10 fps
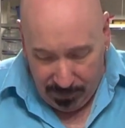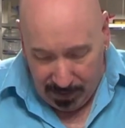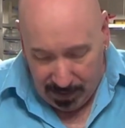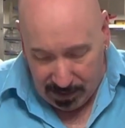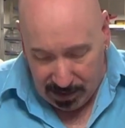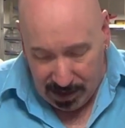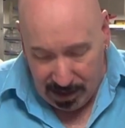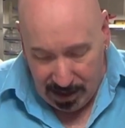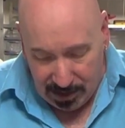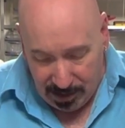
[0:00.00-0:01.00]
because then
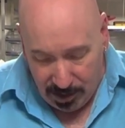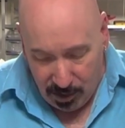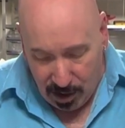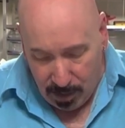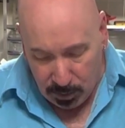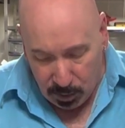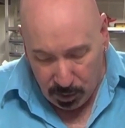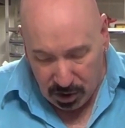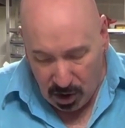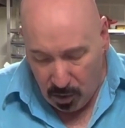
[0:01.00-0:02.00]
these cucumbers will
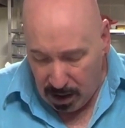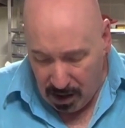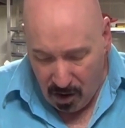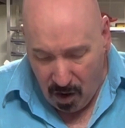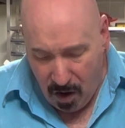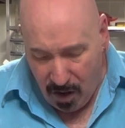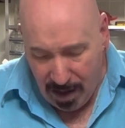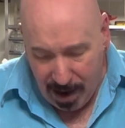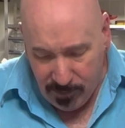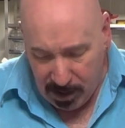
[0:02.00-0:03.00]
soak in all
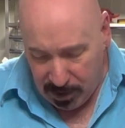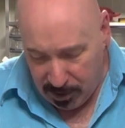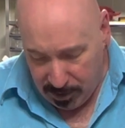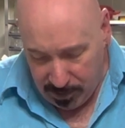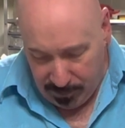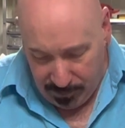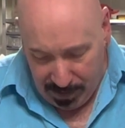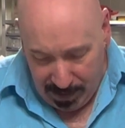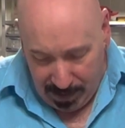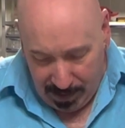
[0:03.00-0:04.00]
that vinegar
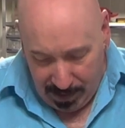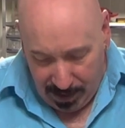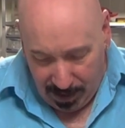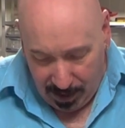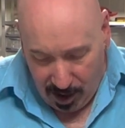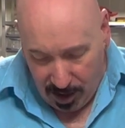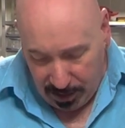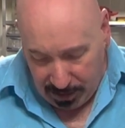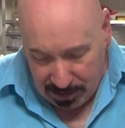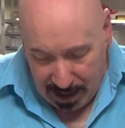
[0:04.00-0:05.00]
and
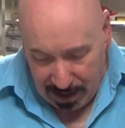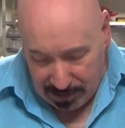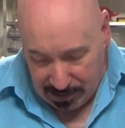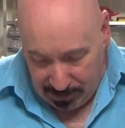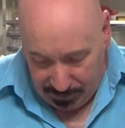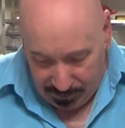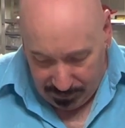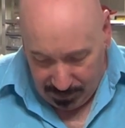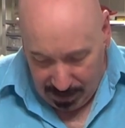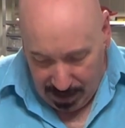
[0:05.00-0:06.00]
garlic taste,
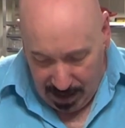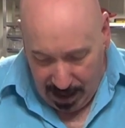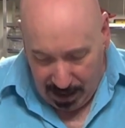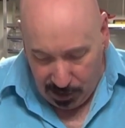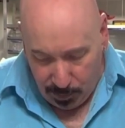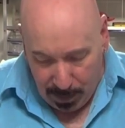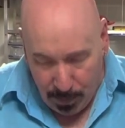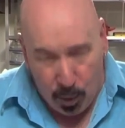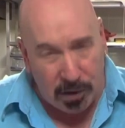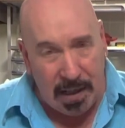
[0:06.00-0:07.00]
and they'll be
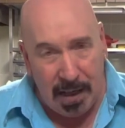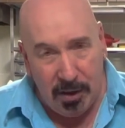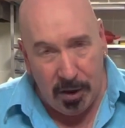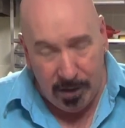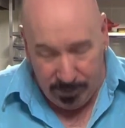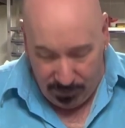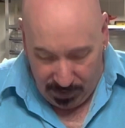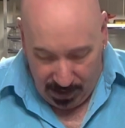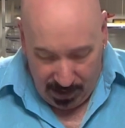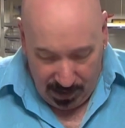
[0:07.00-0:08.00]
more tender,
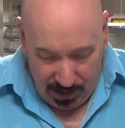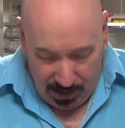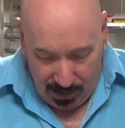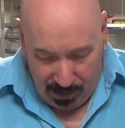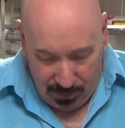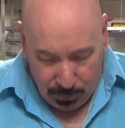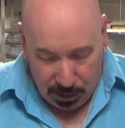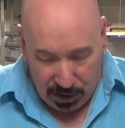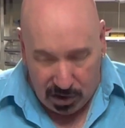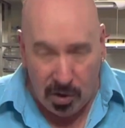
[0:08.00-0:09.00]
but
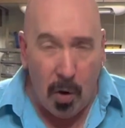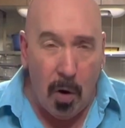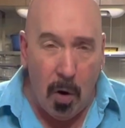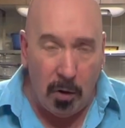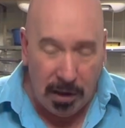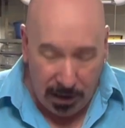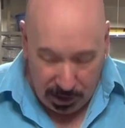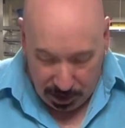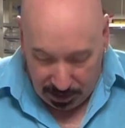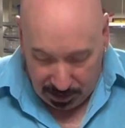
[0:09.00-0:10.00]
so
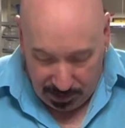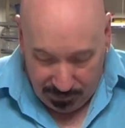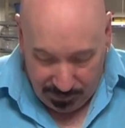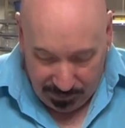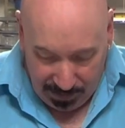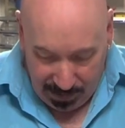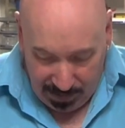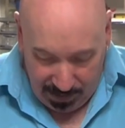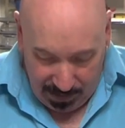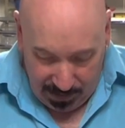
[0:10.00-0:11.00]
delicious.
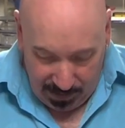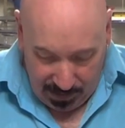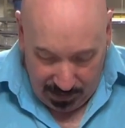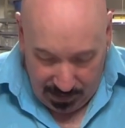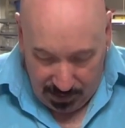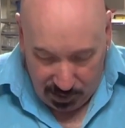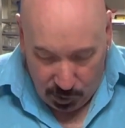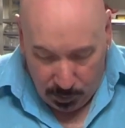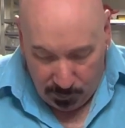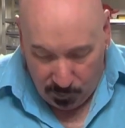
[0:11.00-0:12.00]
So
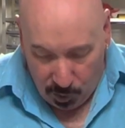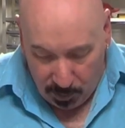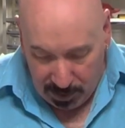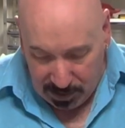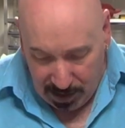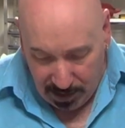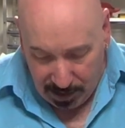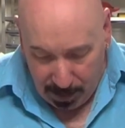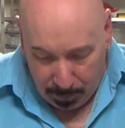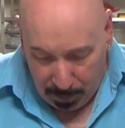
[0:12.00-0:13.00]
before we seal it
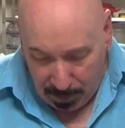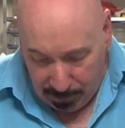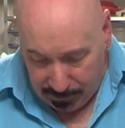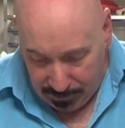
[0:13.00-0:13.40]
up here,